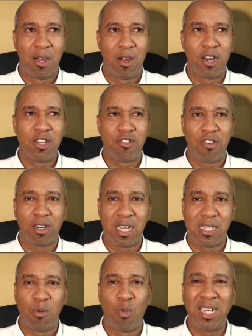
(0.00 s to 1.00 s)
Our instructor
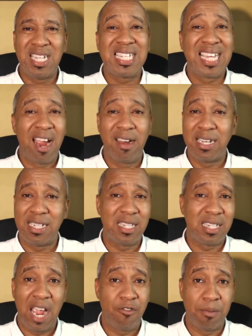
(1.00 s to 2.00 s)
said, what is guaranteed
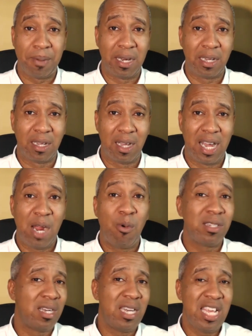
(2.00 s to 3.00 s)
to everybody? And I
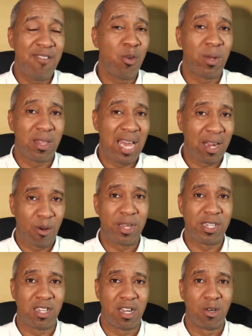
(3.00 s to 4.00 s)
want to leave you with that
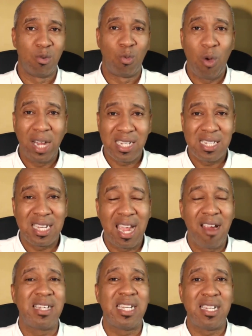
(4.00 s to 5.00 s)
question. What is
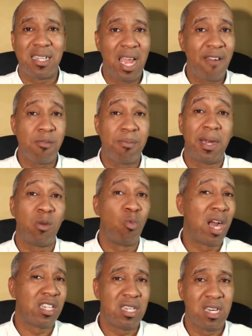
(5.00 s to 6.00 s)
guaranteed to everybody
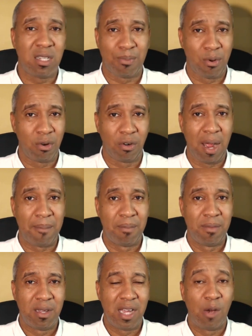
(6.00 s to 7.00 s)
watching this program?
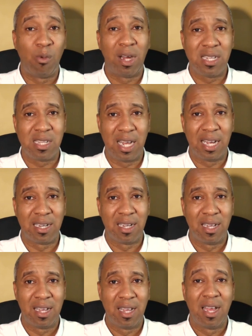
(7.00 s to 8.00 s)
And what is that?
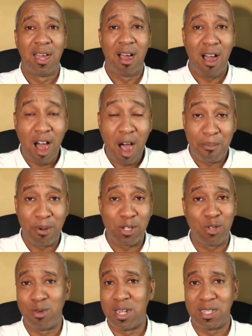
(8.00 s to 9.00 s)

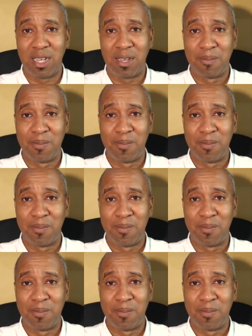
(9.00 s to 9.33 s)
Opportunity.